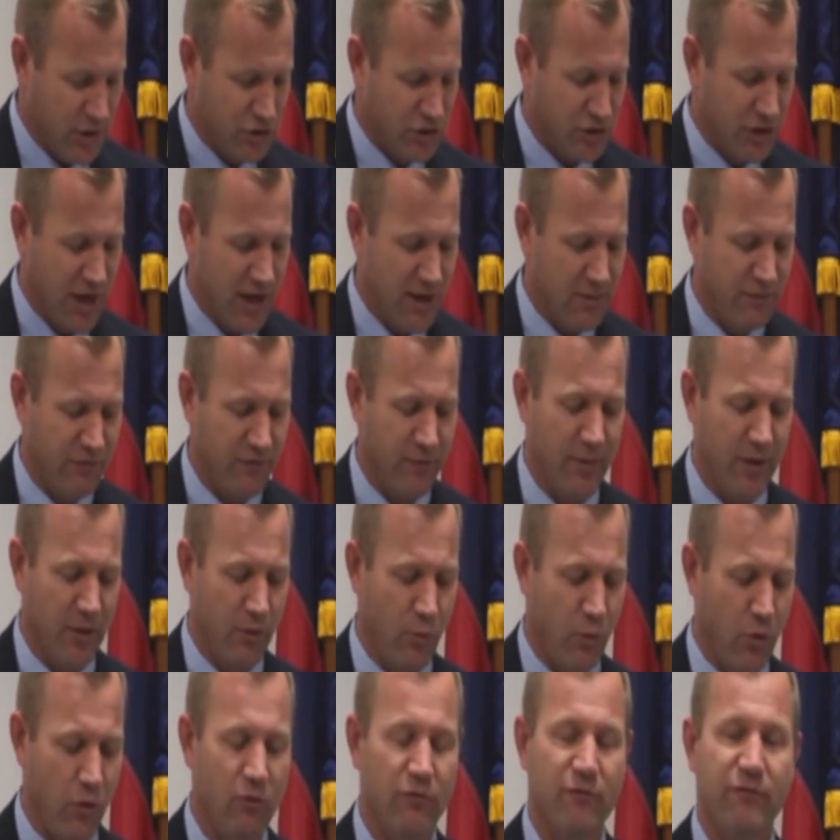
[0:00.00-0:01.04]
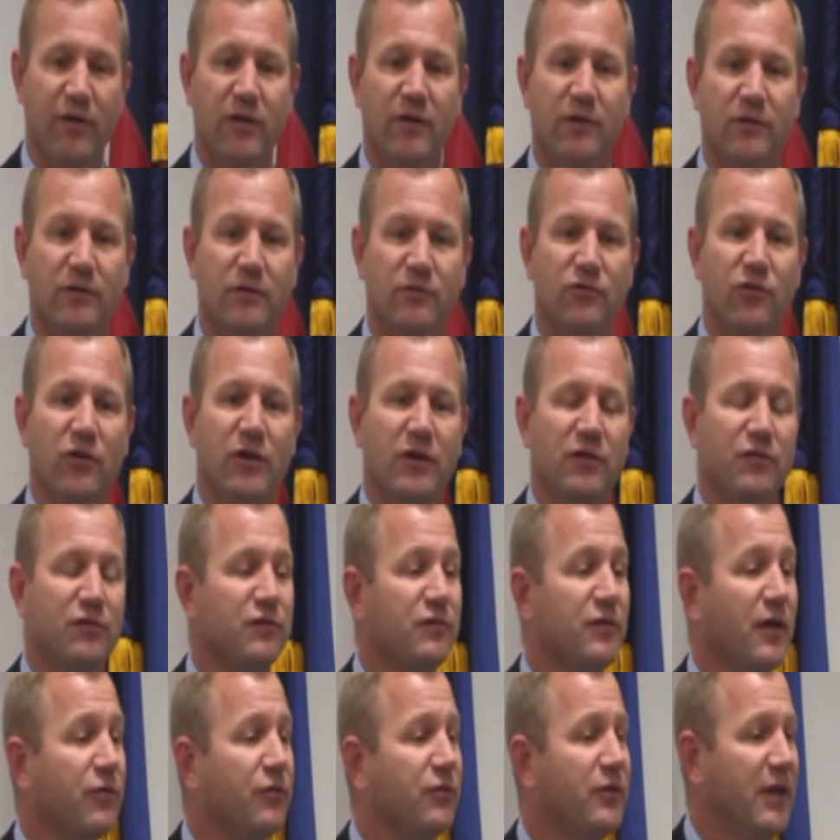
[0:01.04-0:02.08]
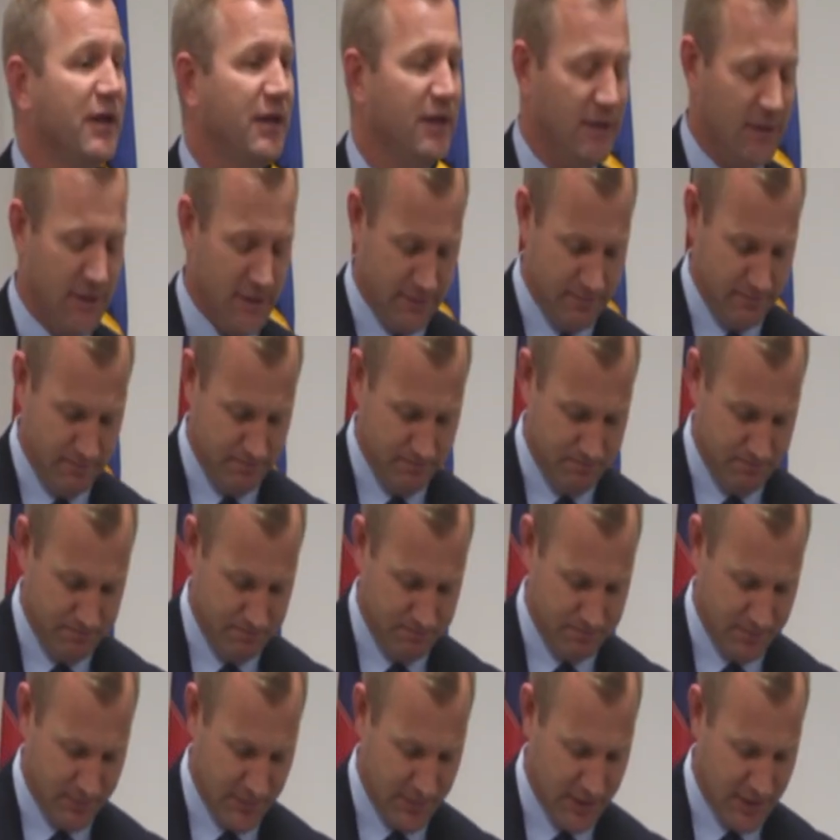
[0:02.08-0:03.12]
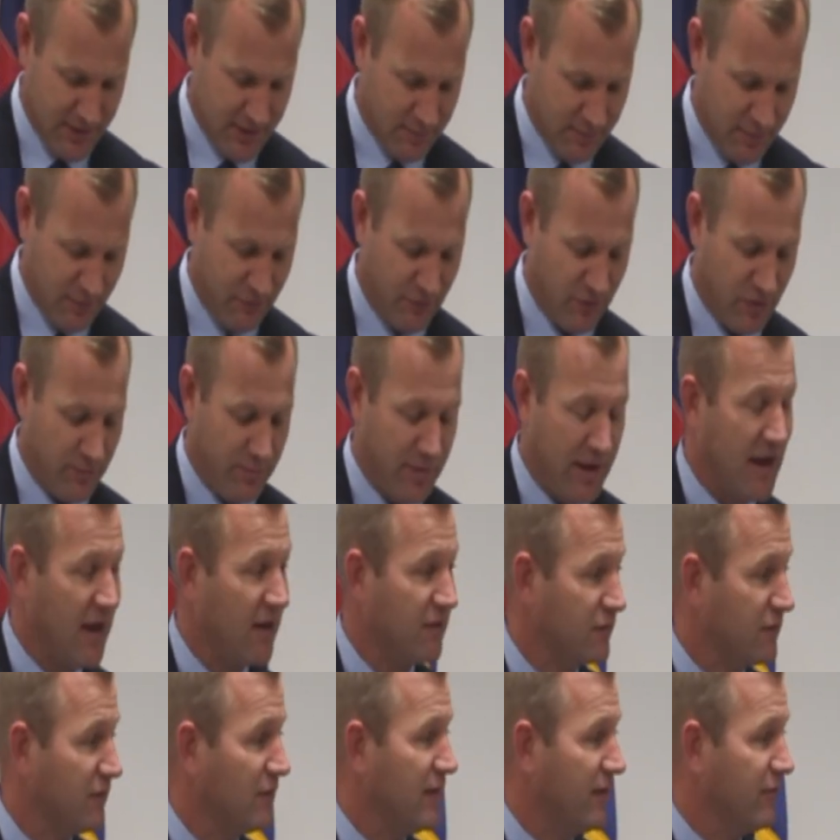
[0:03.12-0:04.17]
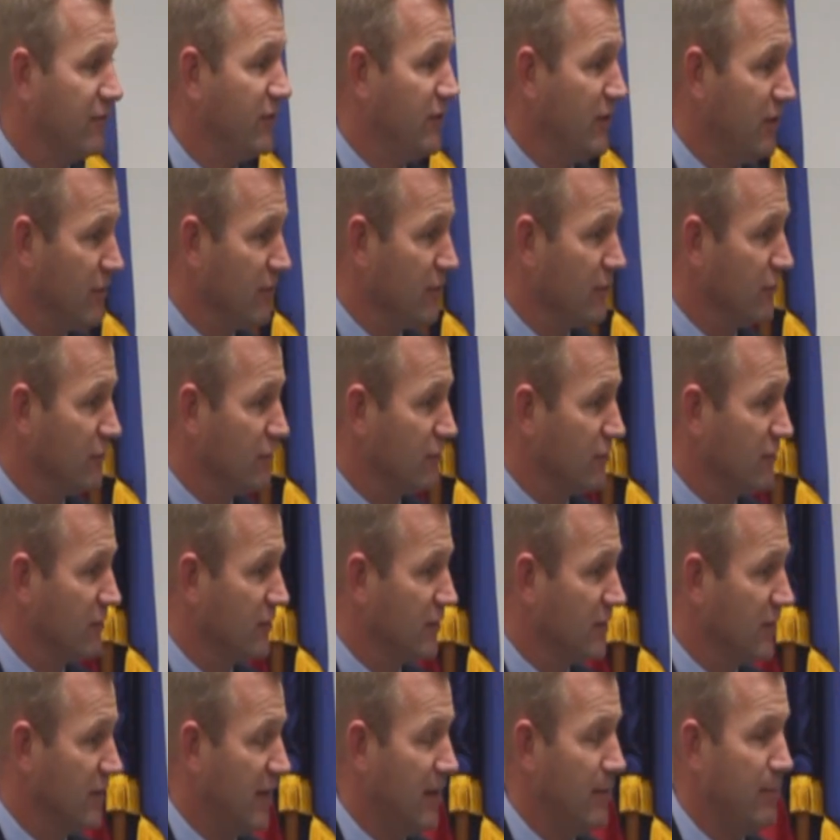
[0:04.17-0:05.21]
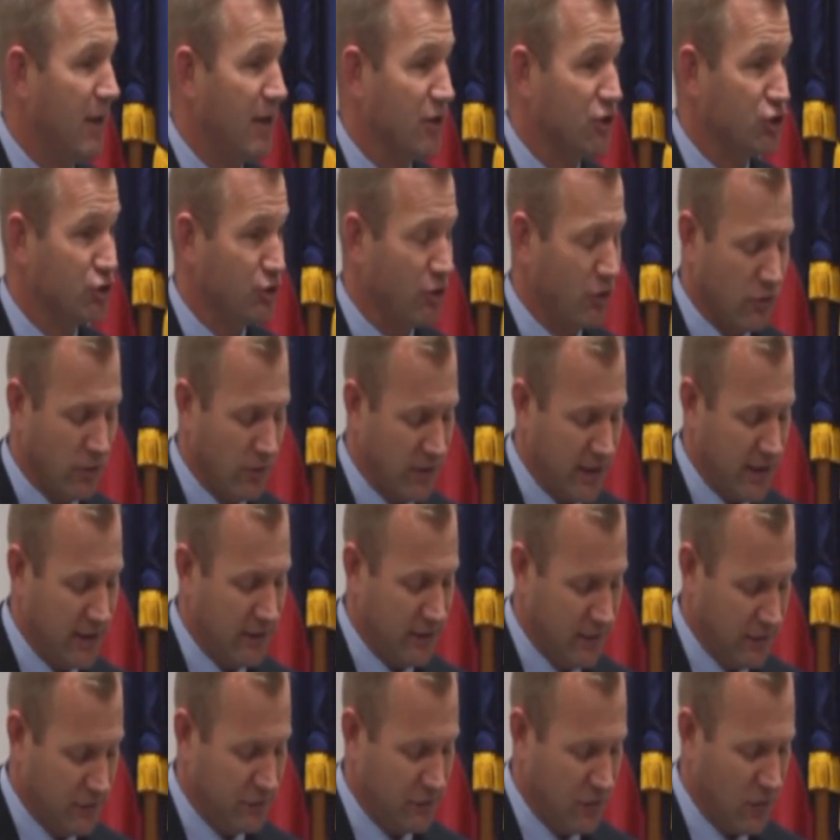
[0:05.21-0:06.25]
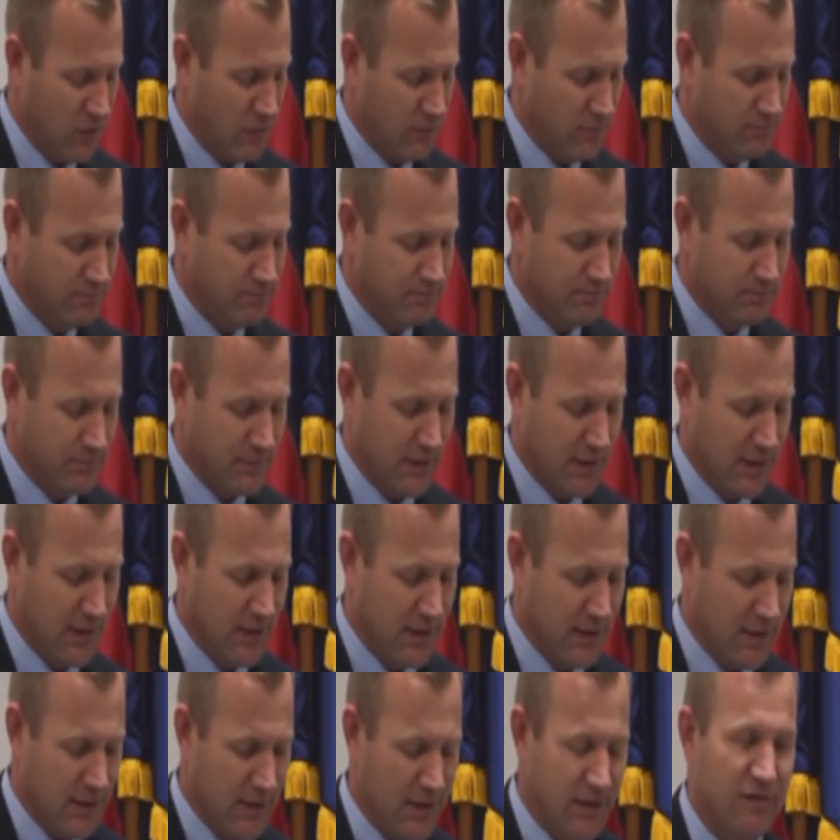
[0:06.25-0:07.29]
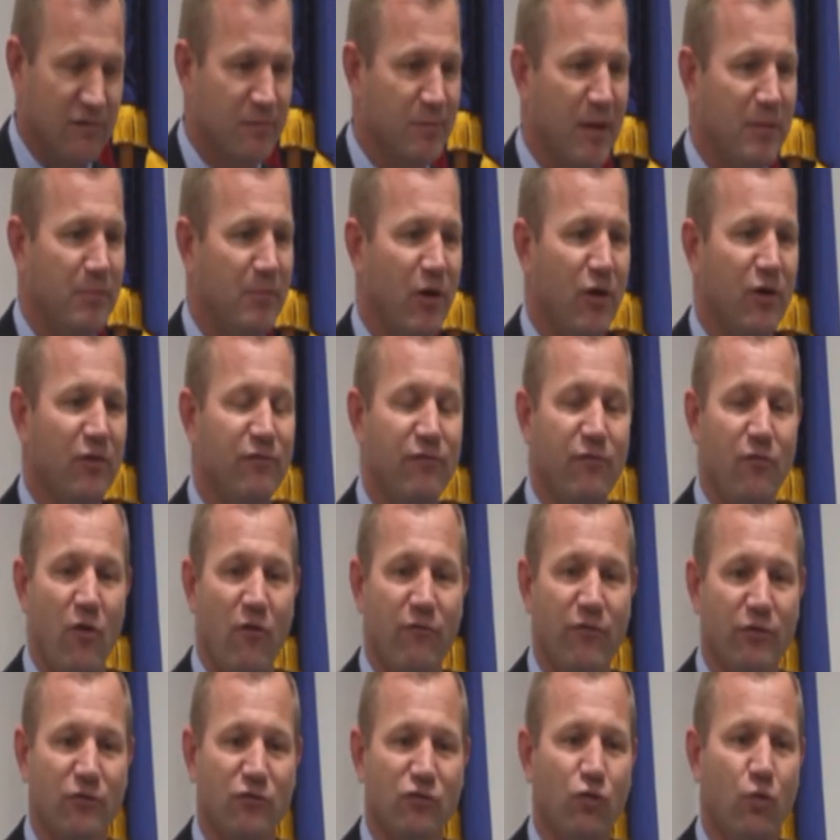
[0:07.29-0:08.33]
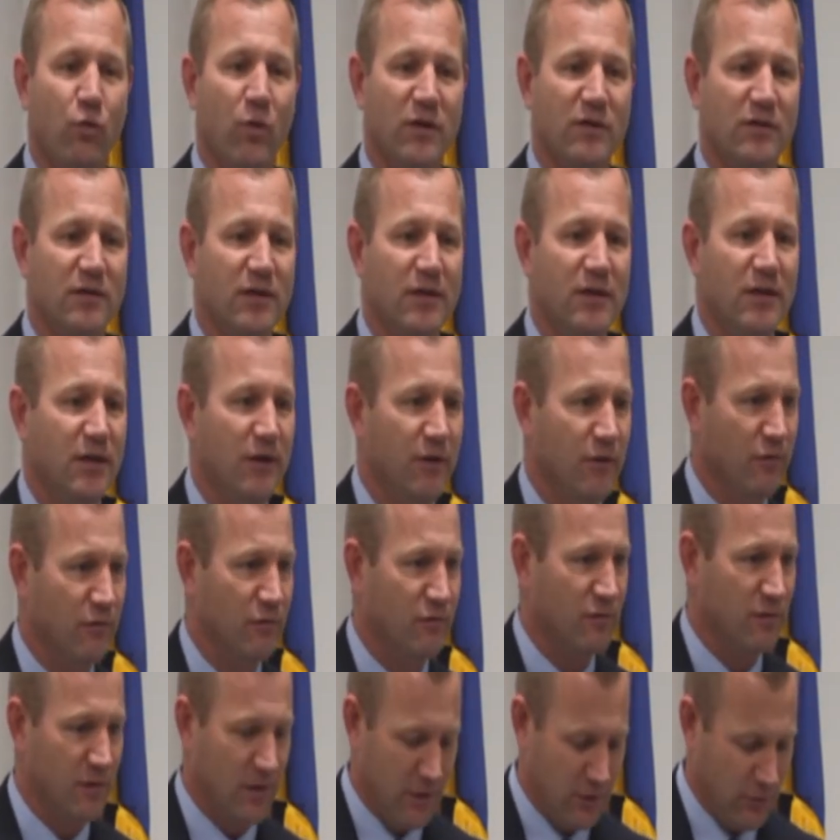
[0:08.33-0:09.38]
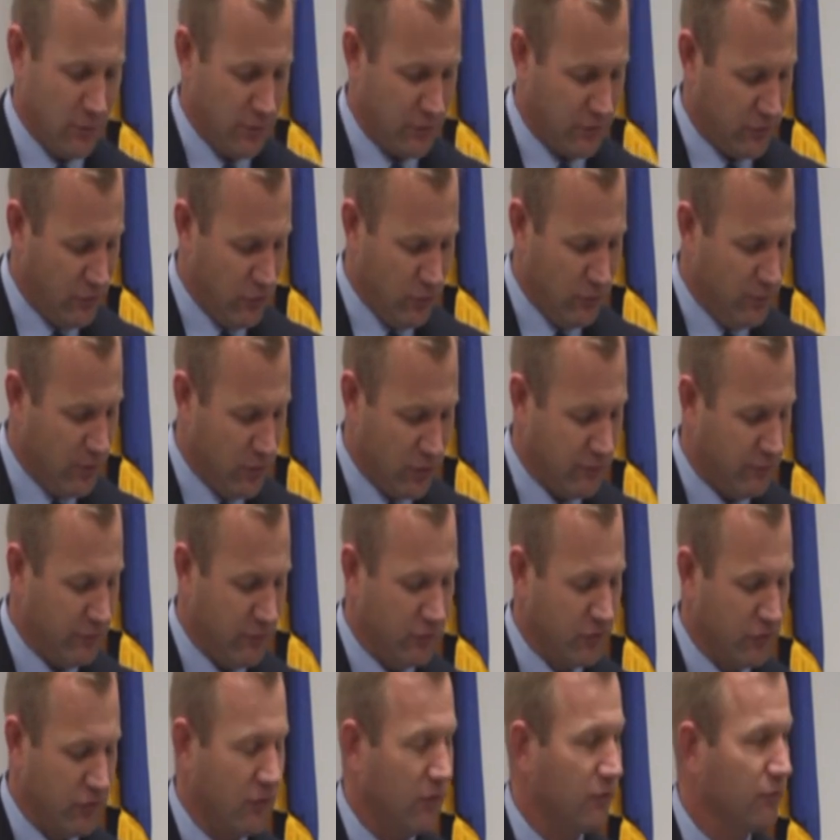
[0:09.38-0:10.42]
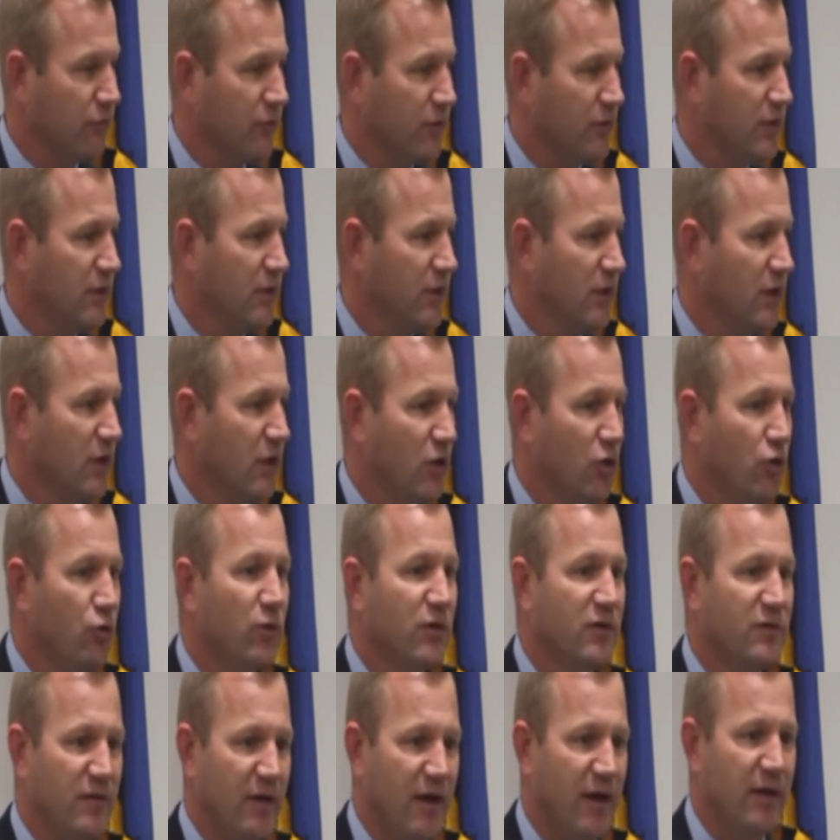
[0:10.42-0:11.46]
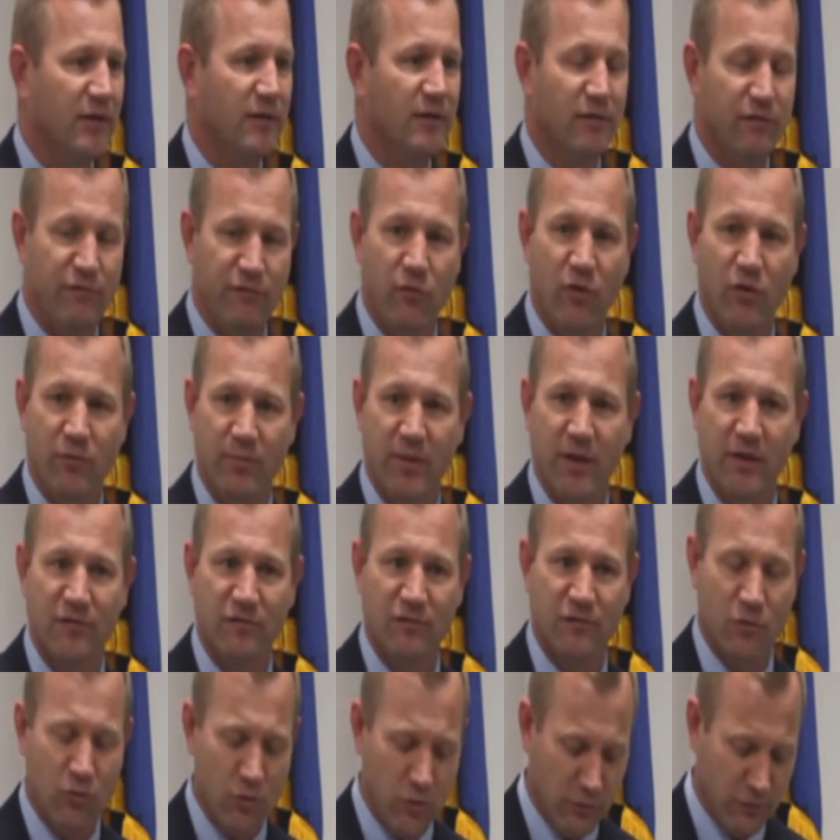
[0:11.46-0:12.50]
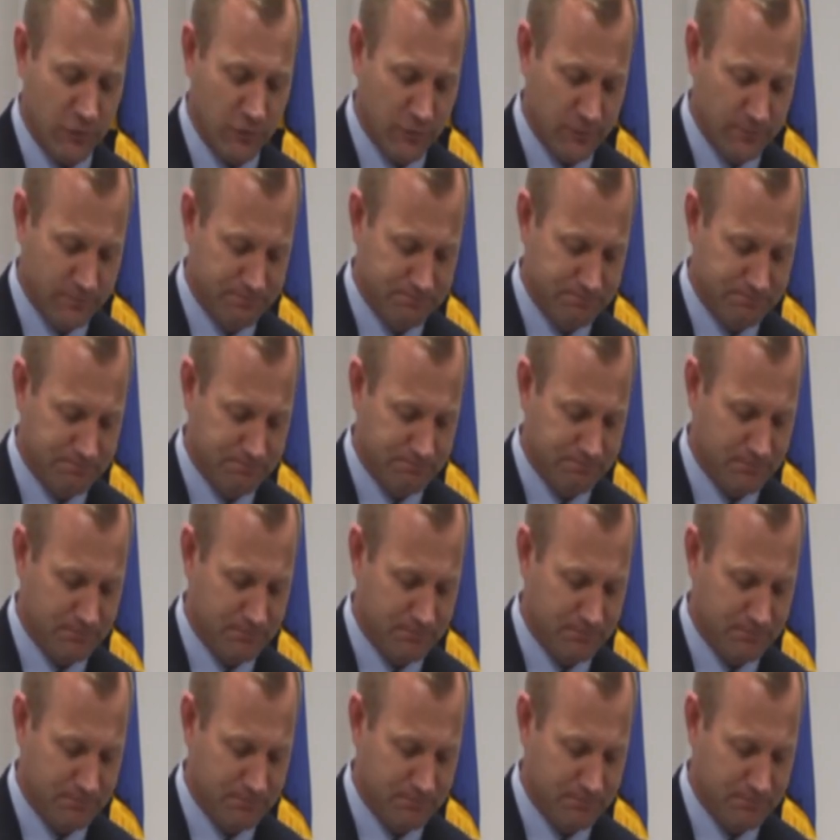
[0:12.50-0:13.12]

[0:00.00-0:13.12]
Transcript: Ramesh came from a rural village in southern India, but for the past 11 years, he makes Sugarland his home. He has been married for over 20 years with two beautiful children who attend Fort Bend schools.